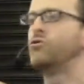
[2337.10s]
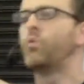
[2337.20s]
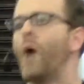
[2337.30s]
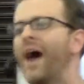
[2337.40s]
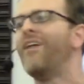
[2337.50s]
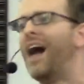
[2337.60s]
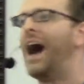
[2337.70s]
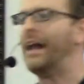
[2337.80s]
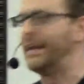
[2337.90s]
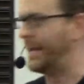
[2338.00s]
dwell
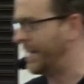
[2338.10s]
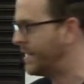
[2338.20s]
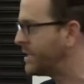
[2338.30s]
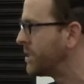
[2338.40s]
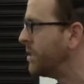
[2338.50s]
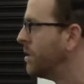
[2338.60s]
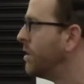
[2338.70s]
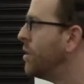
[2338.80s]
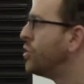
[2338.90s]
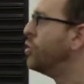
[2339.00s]
on it,
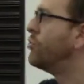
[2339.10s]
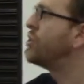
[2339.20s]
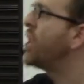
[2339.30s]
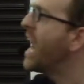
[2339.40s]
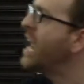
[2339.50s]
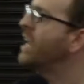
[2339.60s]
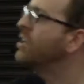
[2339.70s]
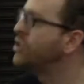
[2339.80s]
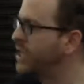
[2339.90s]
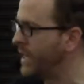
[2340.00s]
to
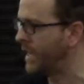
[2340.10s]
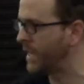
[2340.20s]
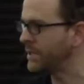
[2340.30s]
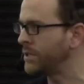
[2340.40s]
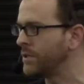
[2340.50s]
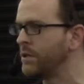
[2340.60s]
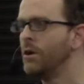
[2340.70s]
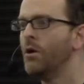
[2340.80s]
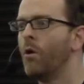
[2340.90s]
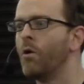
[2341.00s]
change it,
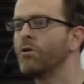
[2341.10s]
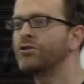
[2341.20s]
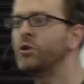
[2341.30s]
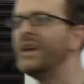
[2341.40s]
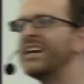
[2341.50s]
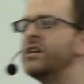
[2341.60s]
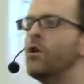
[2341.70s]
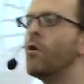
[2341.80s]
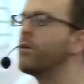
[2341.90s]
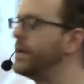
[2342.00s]
or to
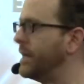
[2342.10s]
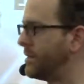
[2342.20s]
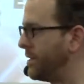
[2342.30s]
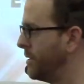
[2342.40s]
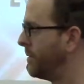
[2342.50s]
ignore it,